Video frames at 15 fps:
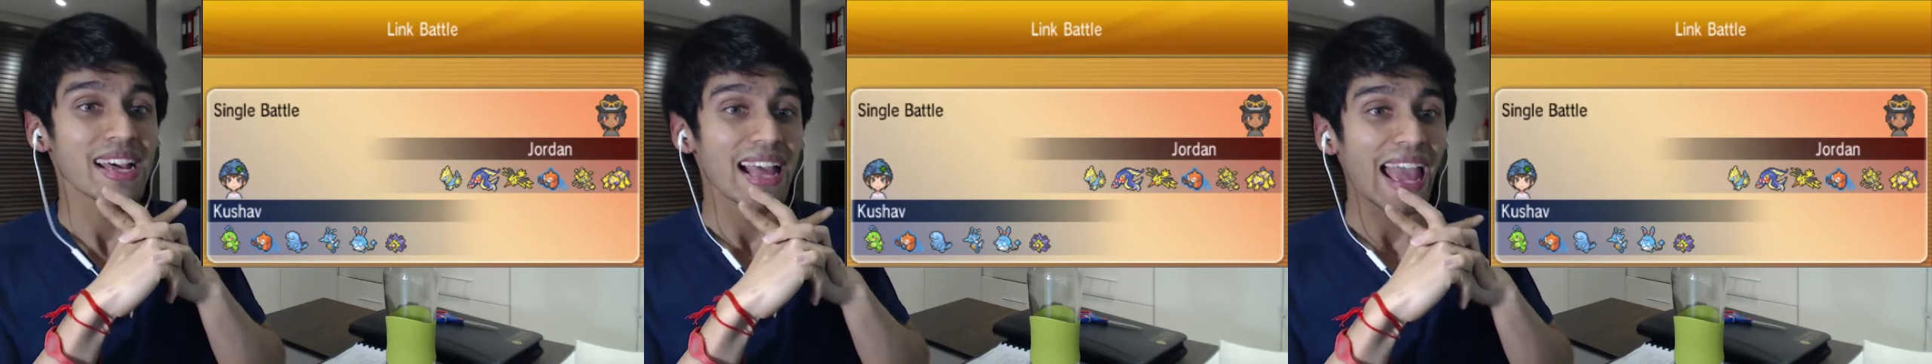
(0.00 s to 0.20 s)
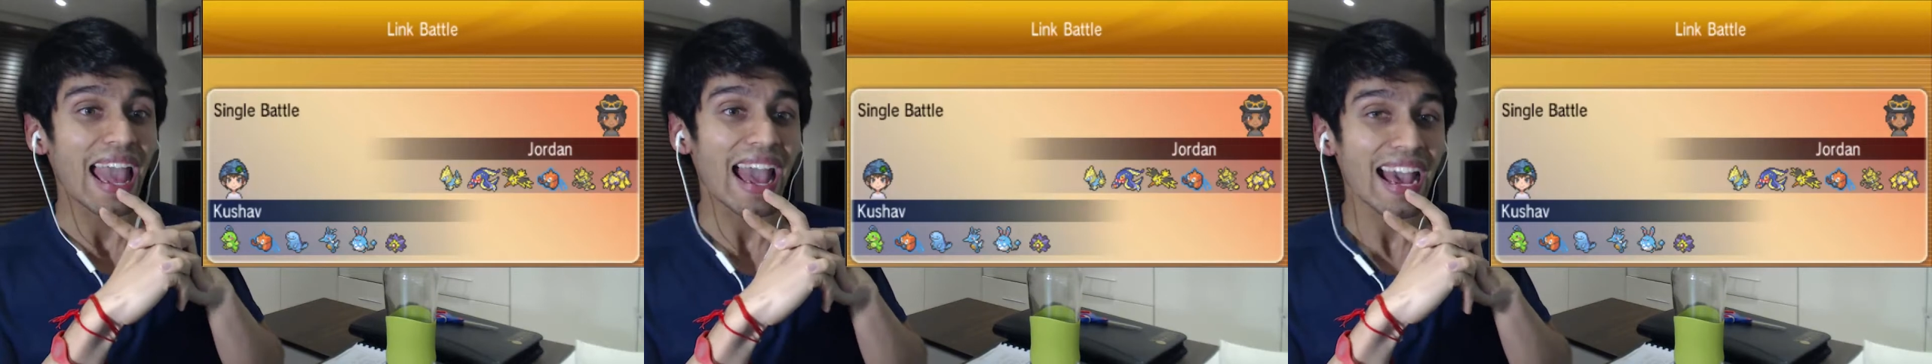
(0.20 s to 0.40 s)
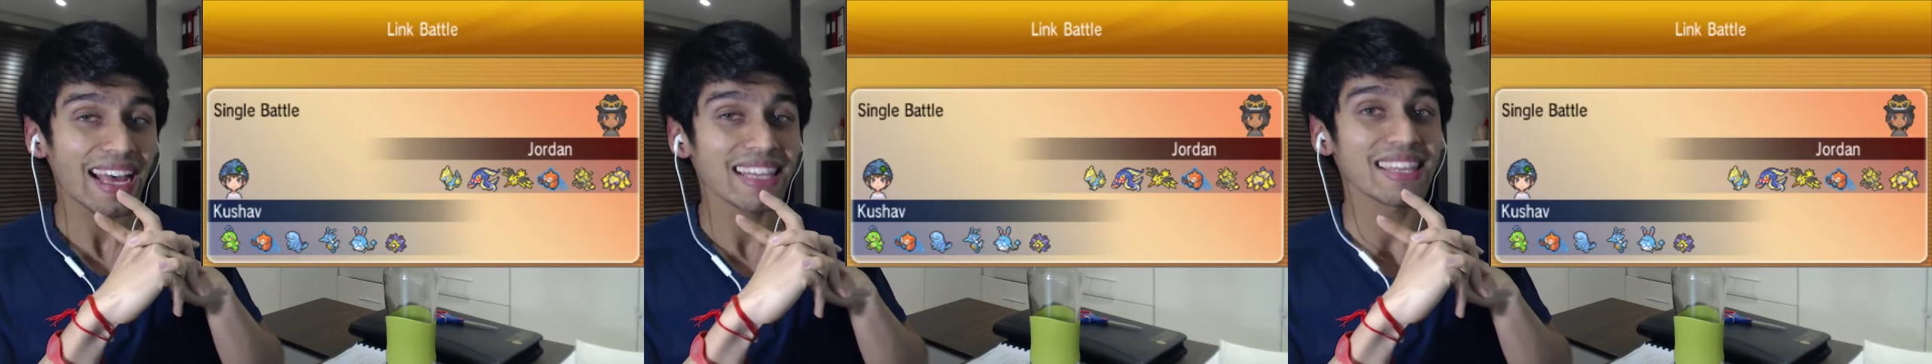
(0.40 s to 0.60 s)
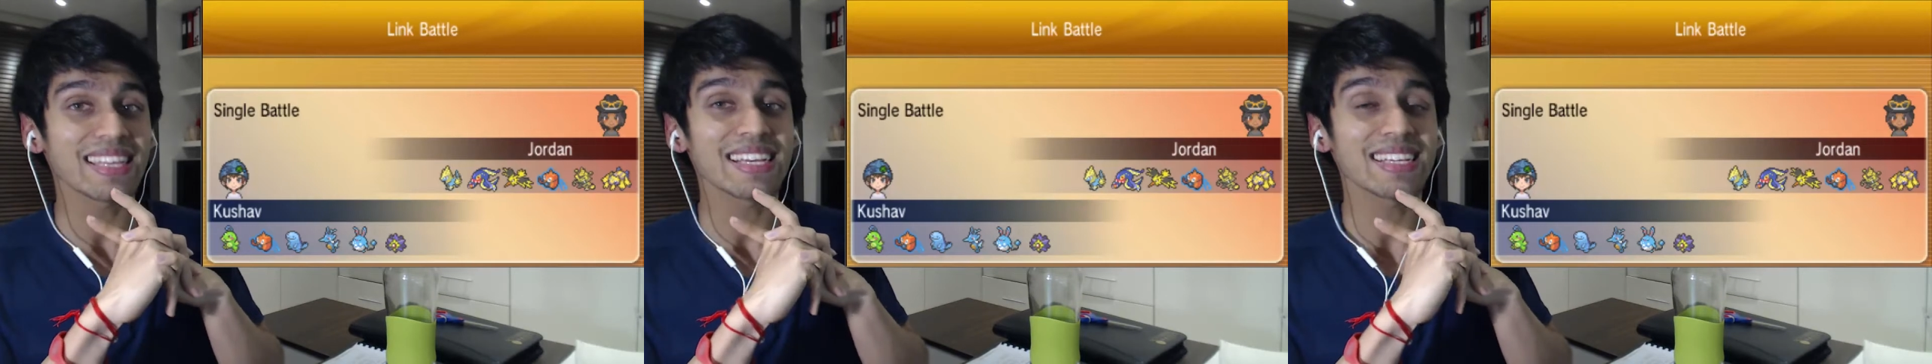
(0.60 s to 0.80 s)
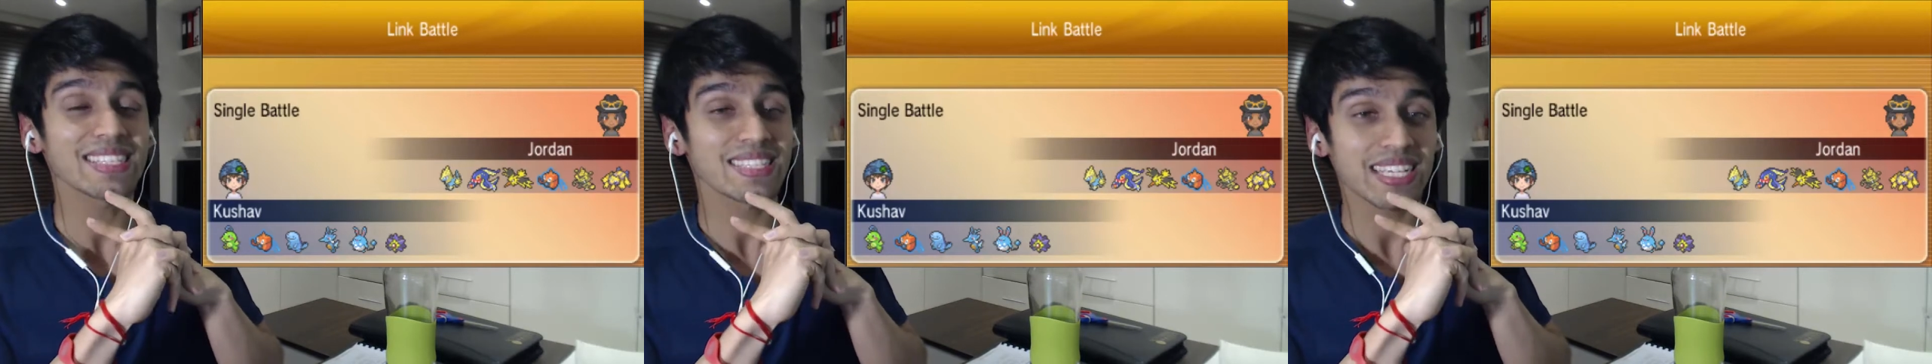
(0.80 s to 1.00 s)
And
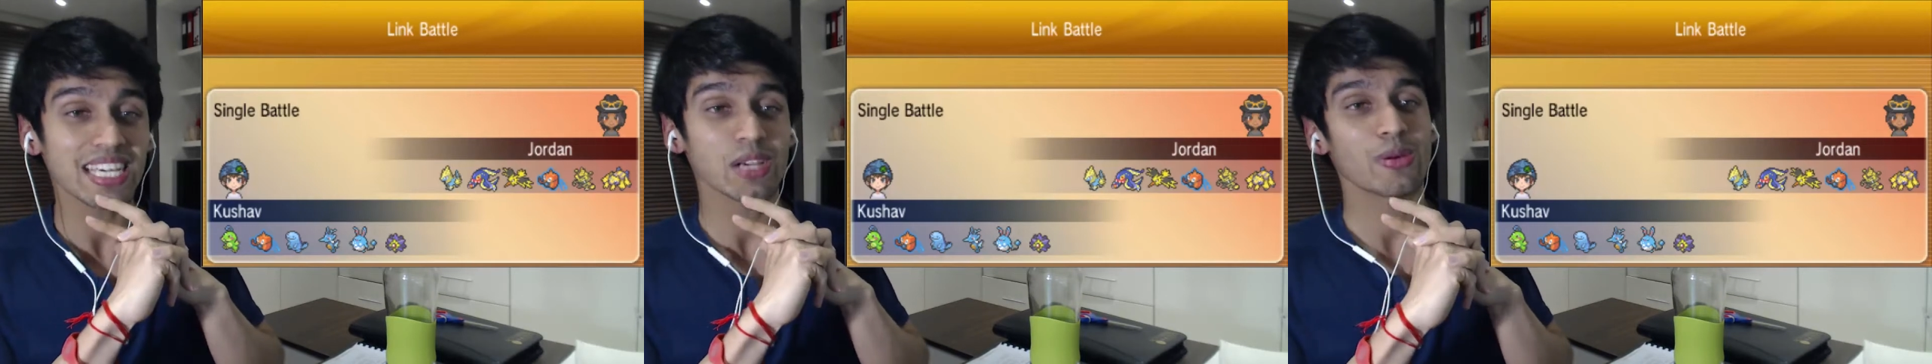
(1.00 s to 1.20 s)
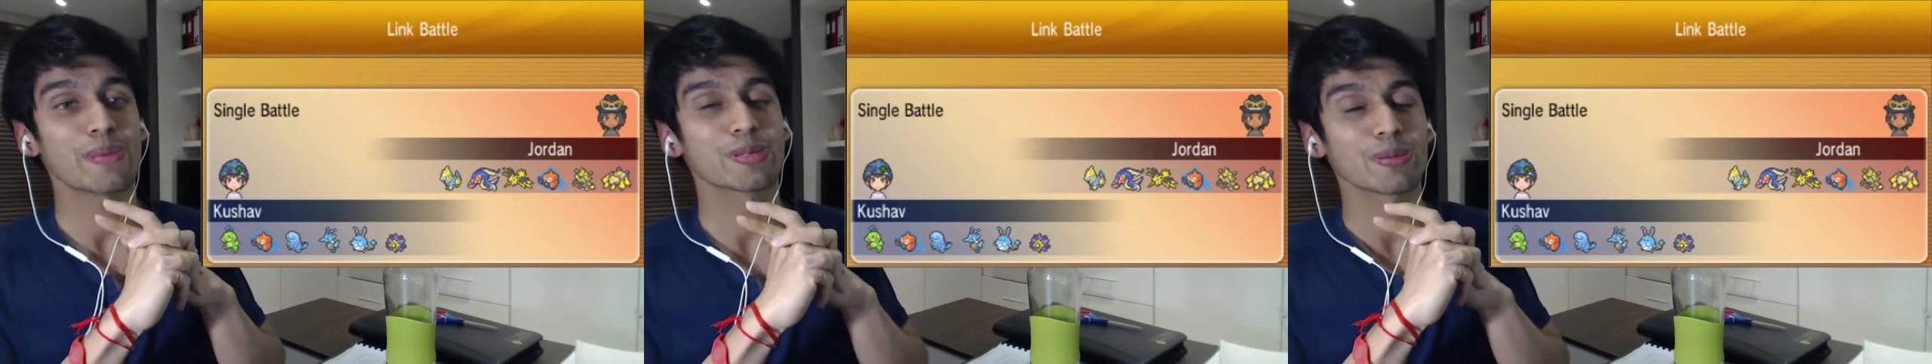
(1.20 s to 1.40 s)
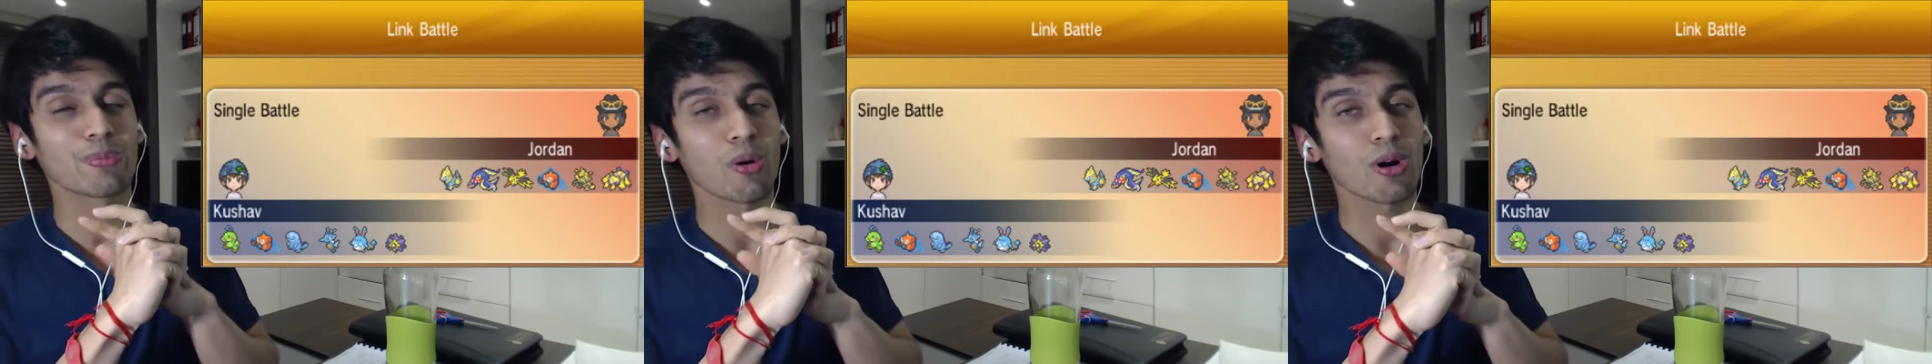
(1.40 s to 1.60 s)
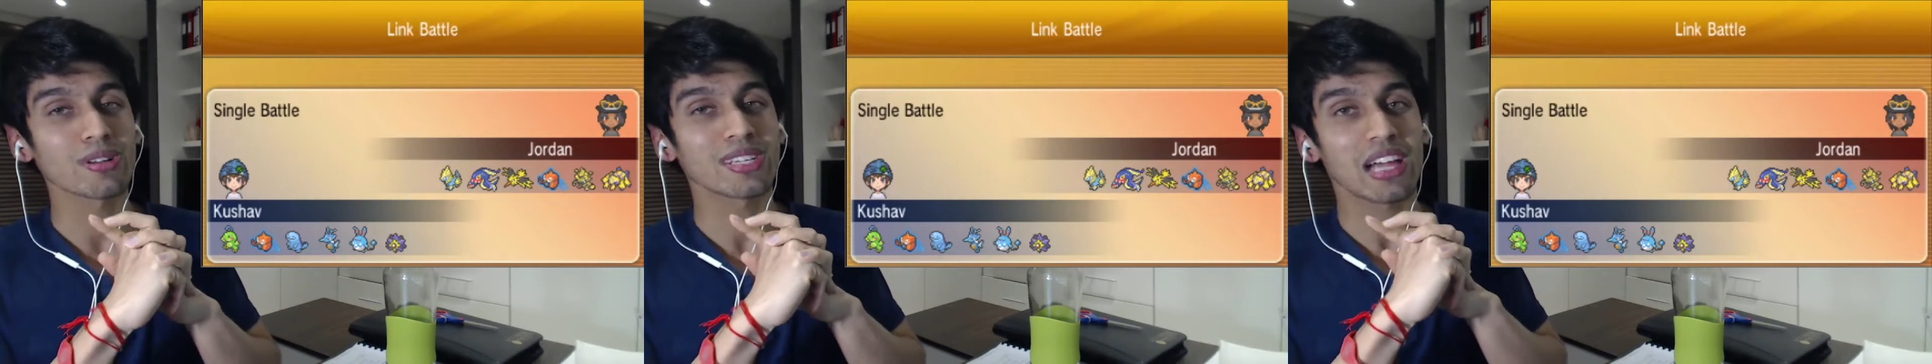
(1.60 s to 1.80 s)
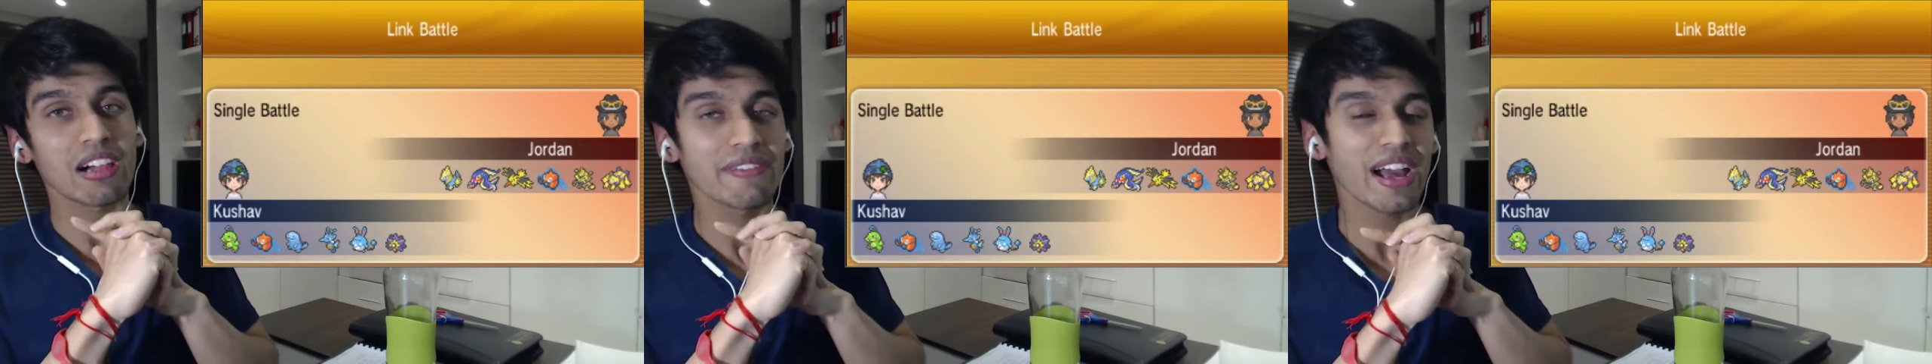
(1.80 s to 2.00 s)
the Sticky Web support,
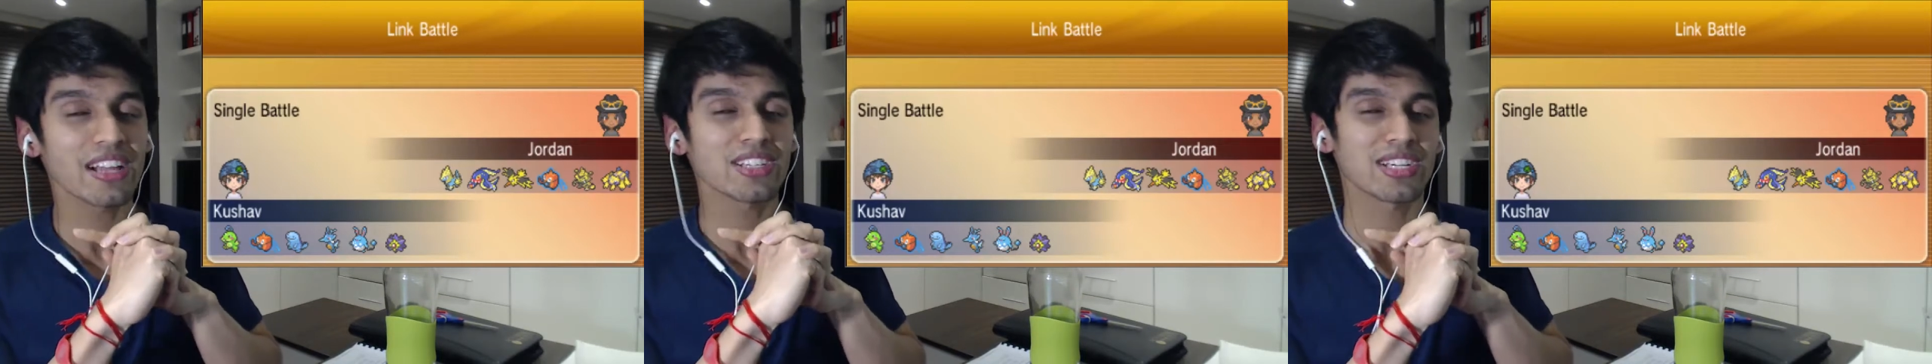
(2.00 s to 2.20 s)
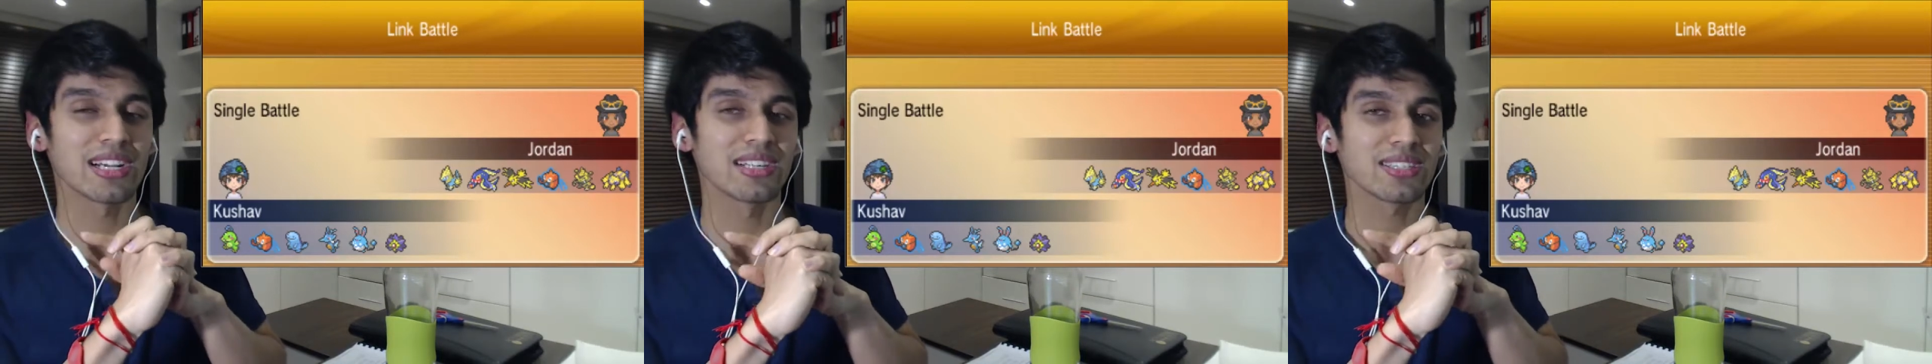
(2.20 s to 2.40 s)
Galvantula.